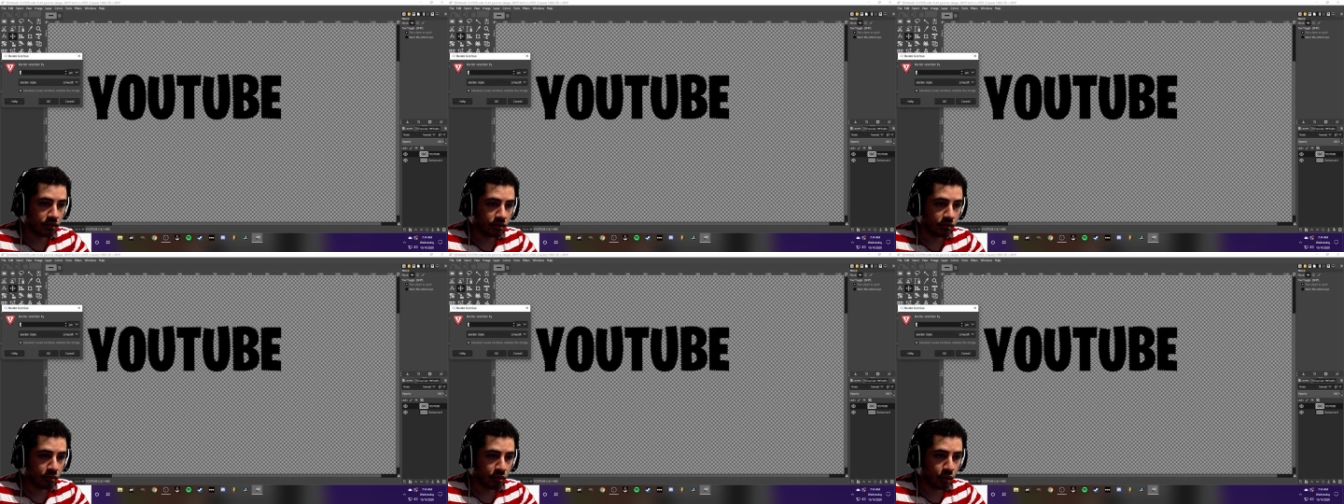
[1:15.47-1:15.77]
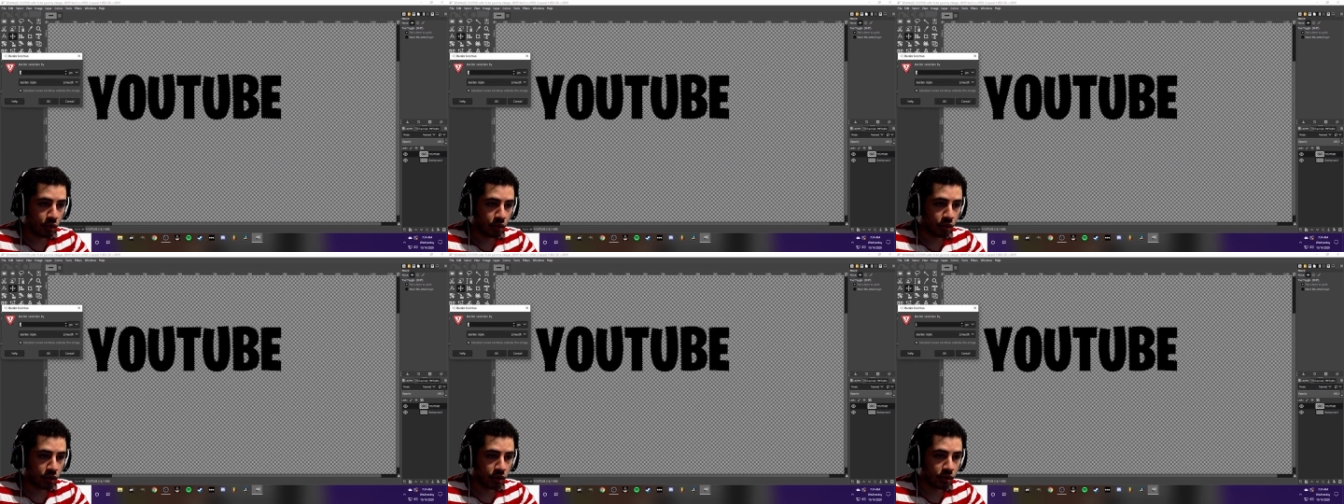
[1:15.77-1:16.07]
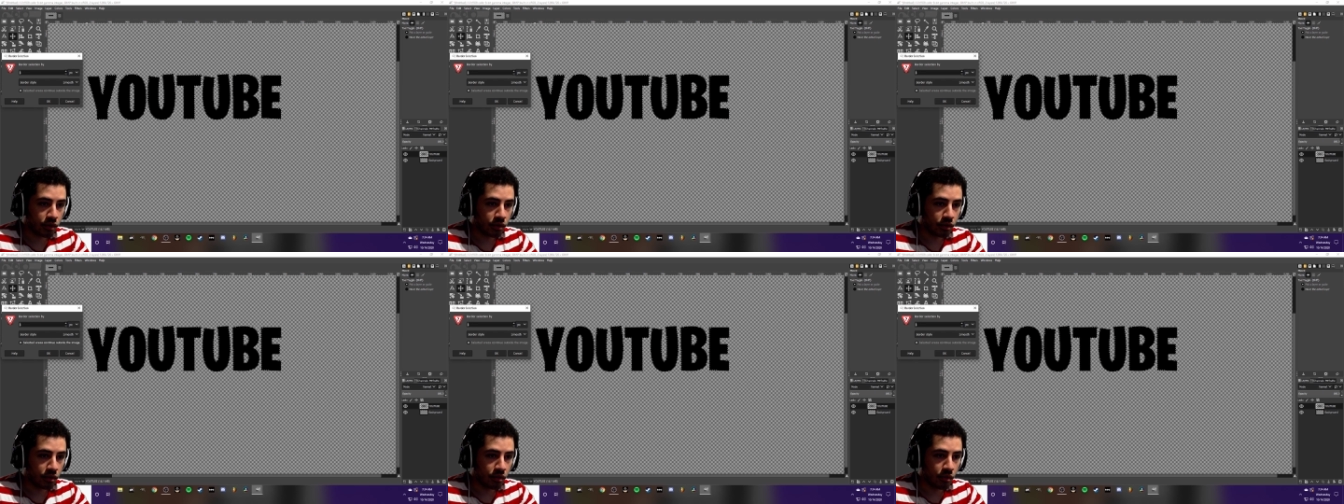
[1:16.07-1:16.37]
Border
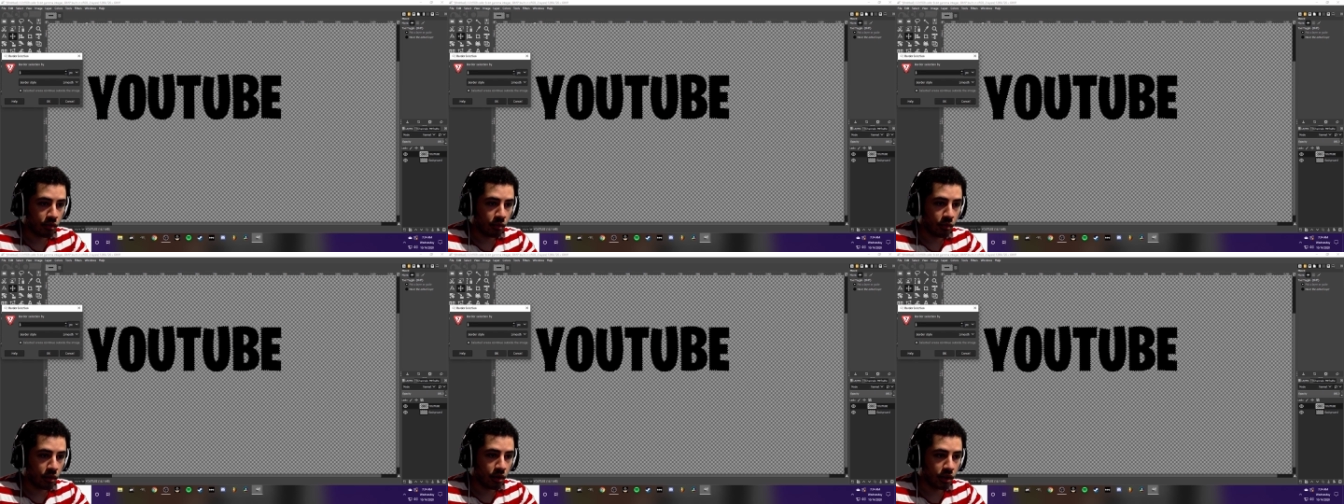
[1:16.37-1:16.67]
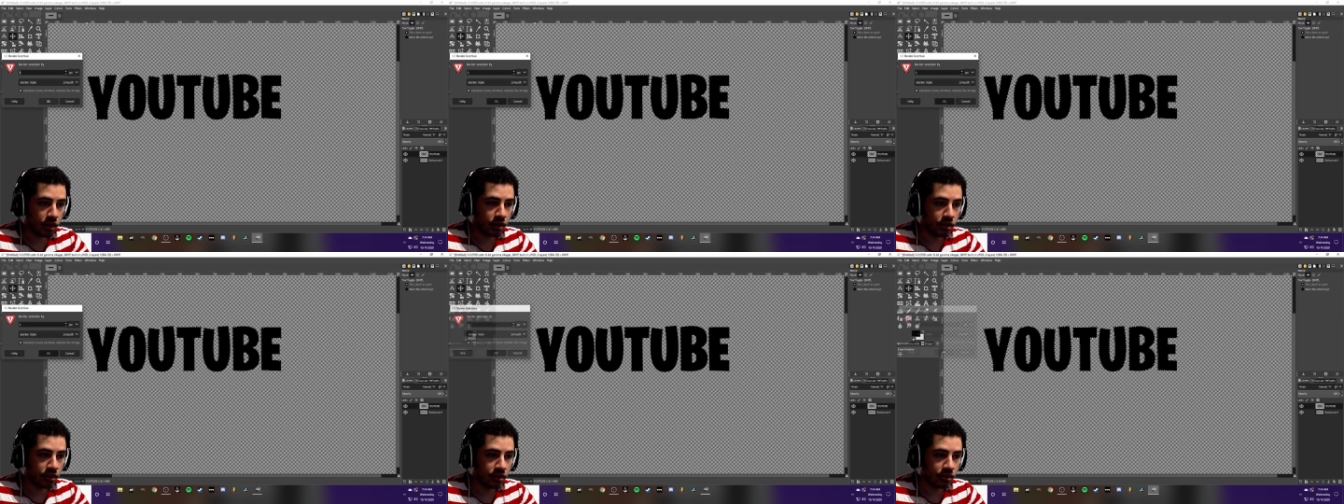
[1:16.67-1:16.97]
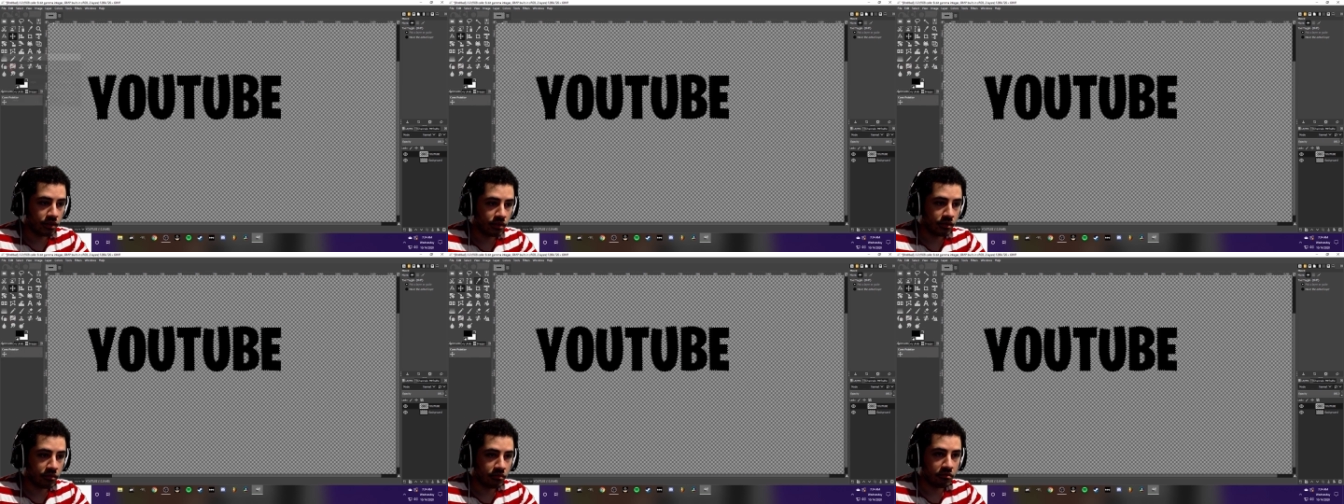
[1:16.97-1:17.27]
1,
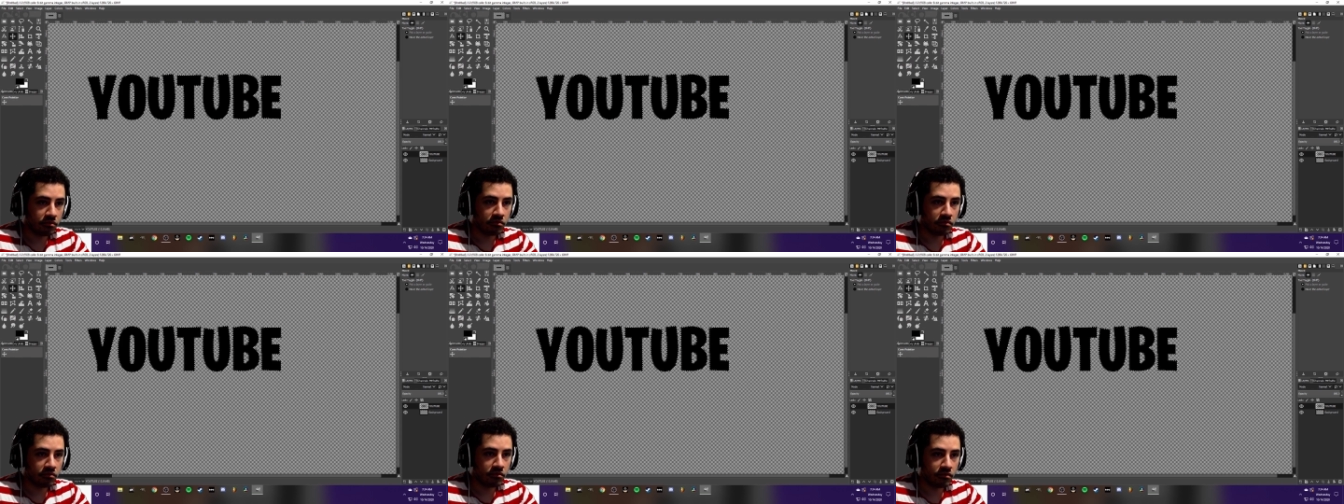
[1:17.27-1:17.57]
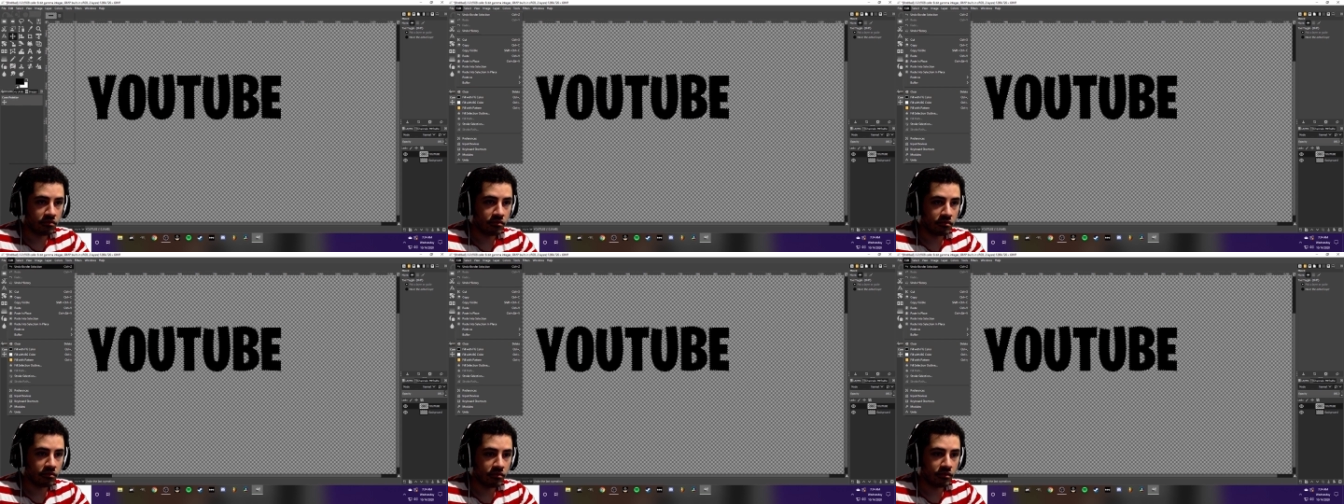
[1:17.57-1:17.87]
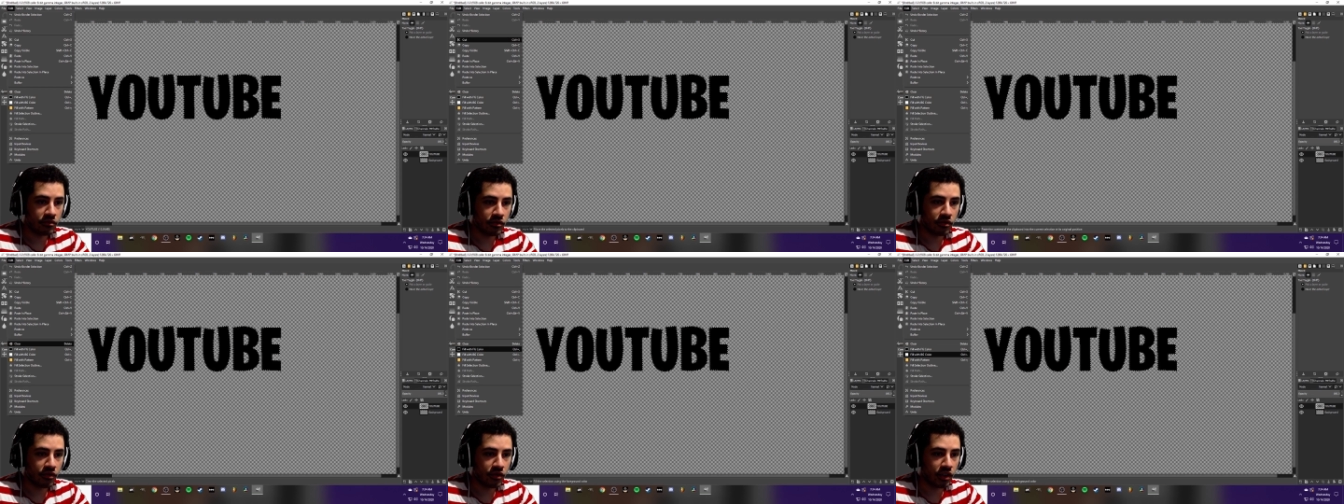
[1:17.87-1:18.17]

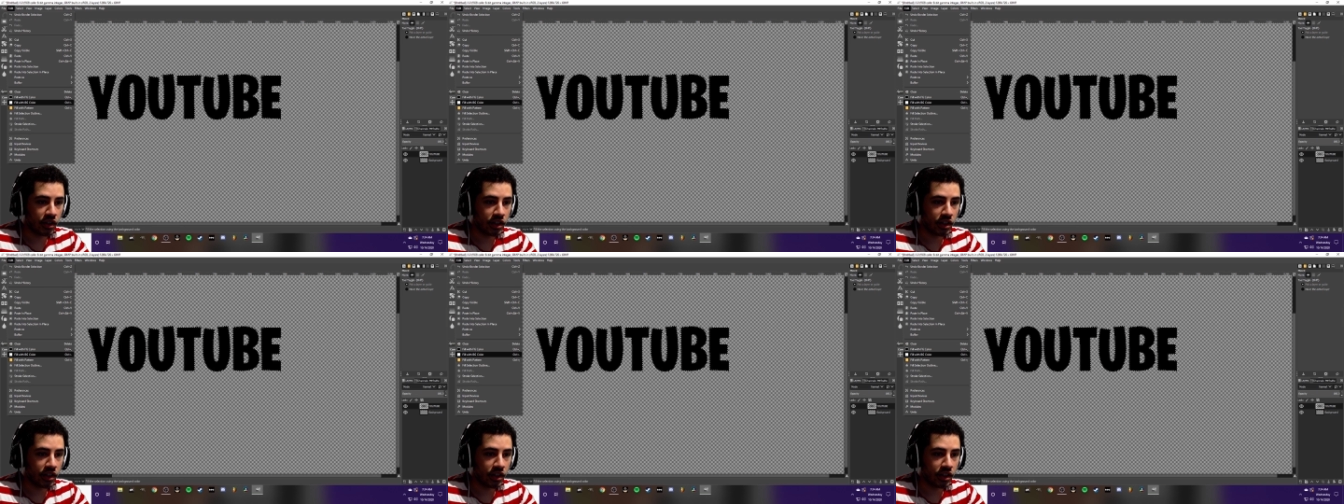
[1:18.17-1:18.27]
fill